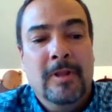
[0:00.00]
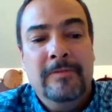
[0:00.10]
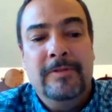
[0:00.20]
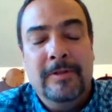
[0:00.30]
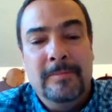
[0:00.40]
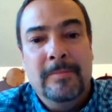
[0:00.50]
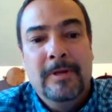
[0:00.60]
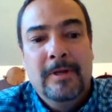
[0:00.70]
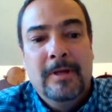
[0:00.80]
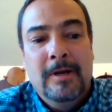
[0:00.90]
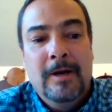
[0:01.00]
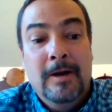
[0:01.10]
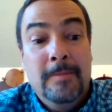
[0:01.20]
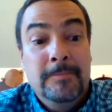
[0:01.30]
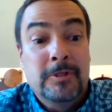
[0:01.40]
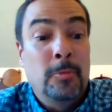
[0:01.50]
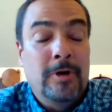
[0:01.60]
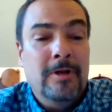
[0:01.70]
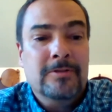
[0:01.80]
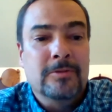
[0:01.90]
loved him
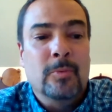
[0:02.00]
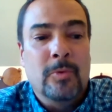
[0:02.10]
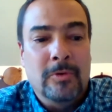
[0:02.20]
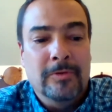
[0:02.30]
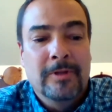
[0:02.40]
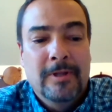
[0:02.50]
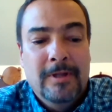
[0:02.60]
somewhere else in the world.